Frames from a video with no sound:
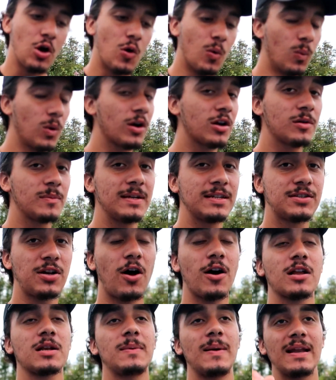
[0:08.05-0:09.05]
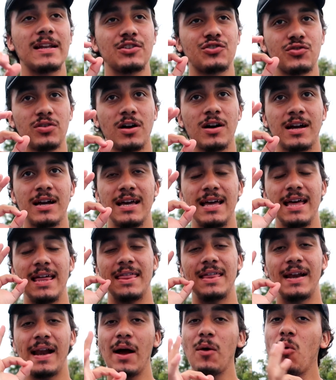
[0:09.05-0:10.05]
We're gonna be talking about a truck
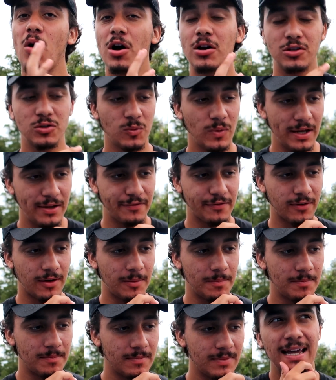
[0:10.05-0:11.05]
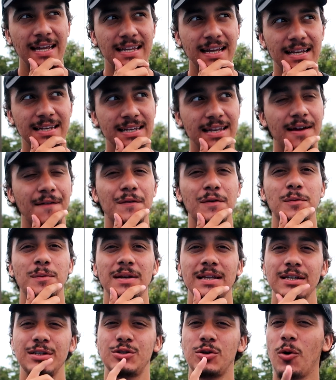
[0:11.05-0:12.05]
that I walked away from and I never
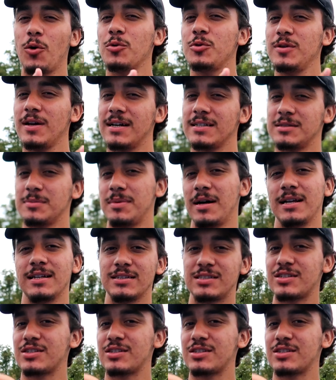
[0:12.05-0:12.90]
really told you guys about it.